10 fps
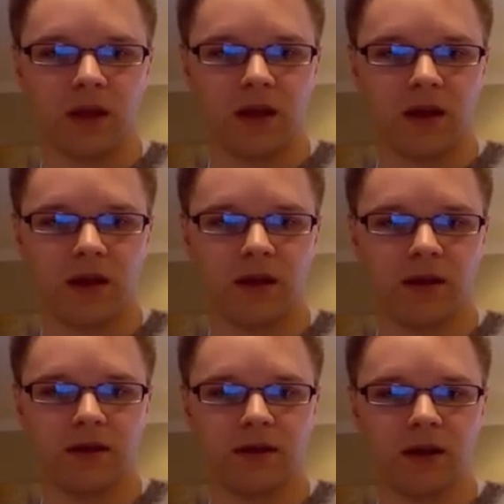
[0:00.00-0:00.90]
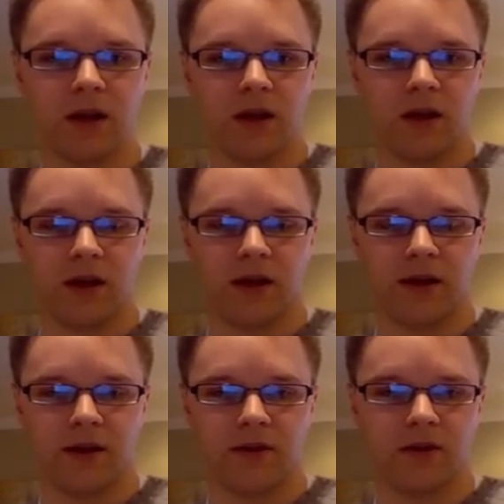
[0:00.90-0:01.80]
and
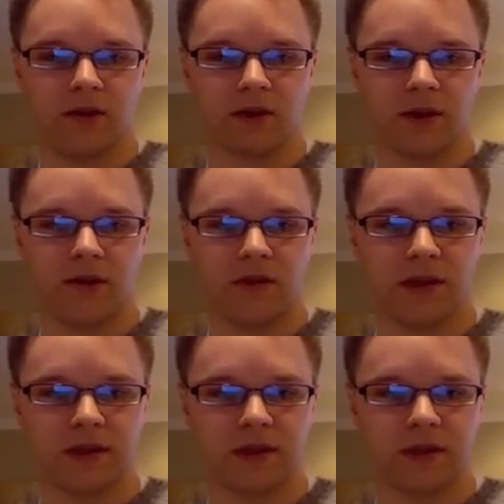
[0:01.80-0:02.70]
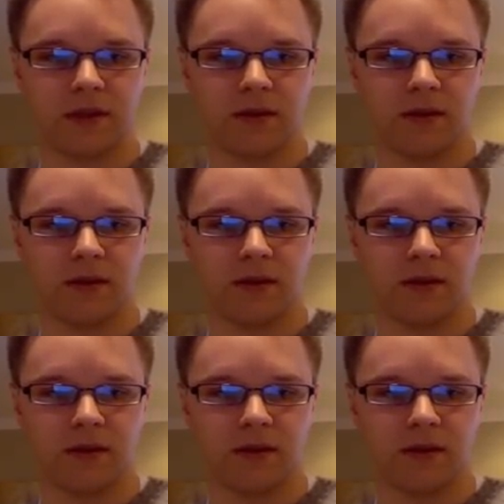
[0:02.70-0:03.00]
you also have this